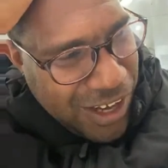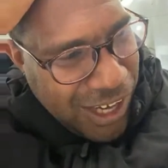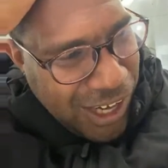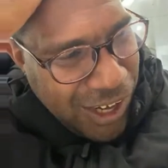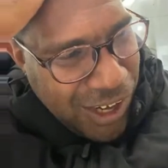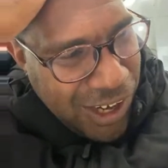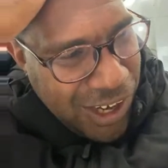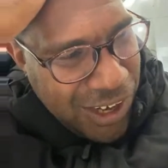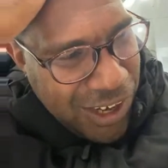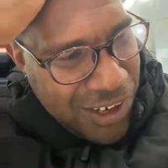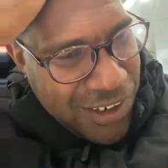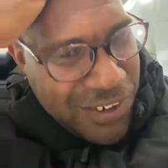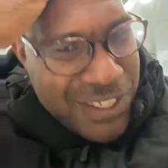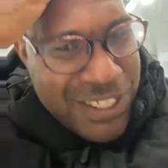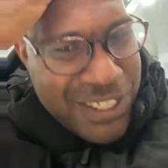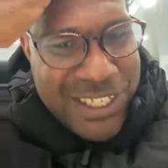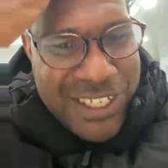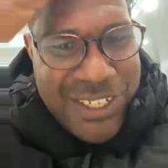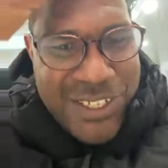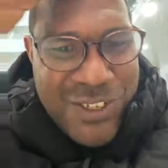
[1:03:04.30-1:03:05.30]
"Oh,
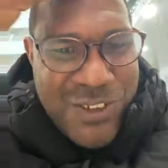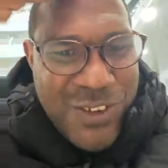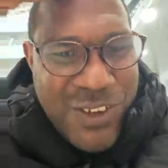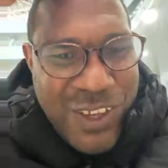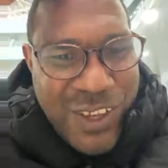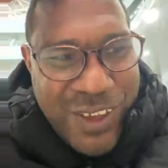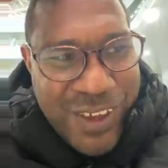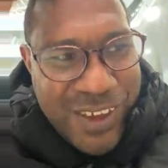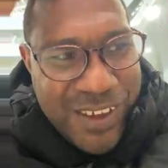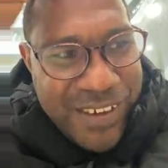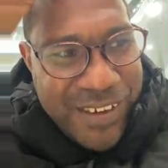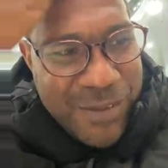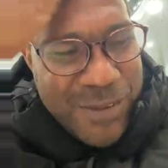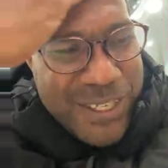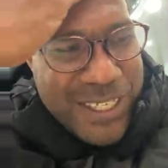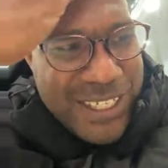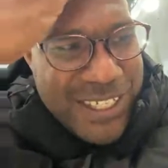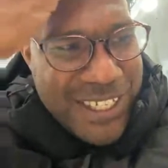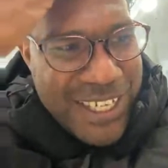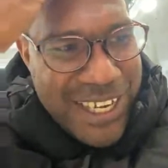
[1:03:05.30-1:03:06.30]
is this your hair?
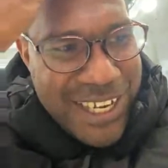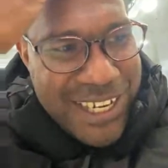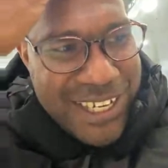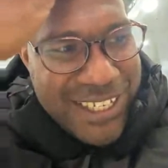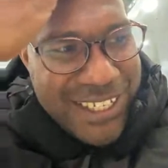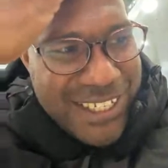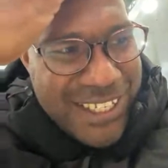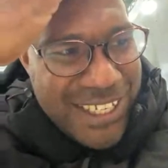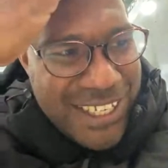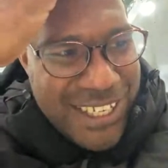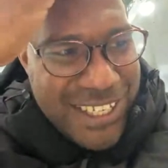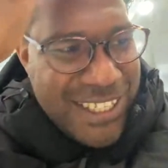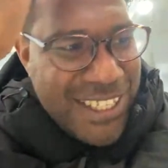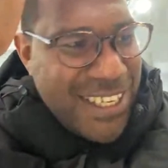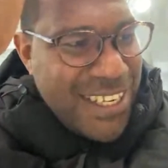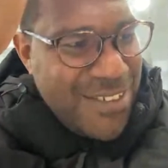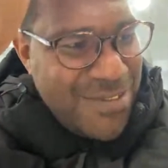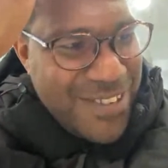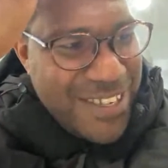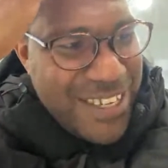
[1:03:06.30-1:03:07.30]
What style is this?"
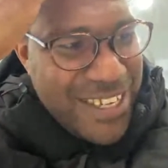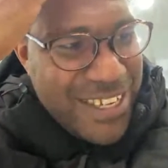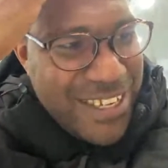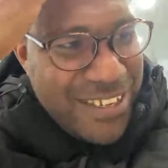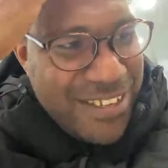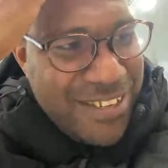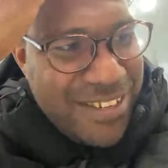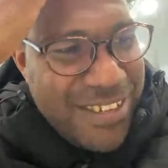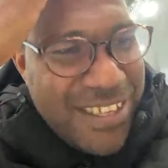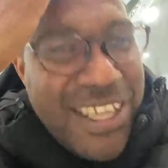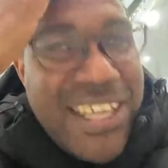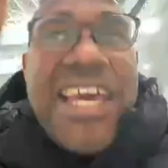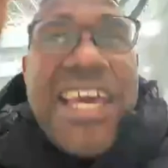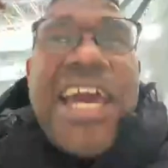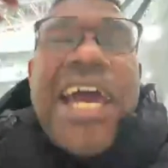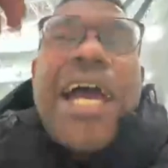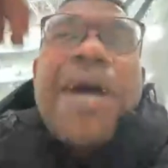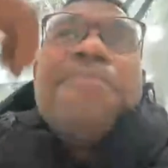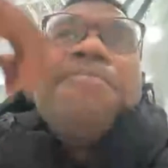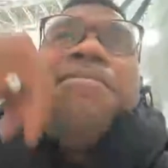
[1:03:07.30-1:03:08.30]
And he was like,
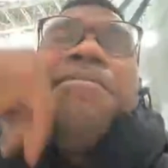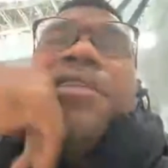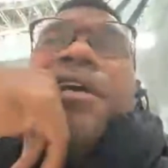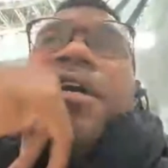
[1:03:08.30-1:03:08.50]
"I'm."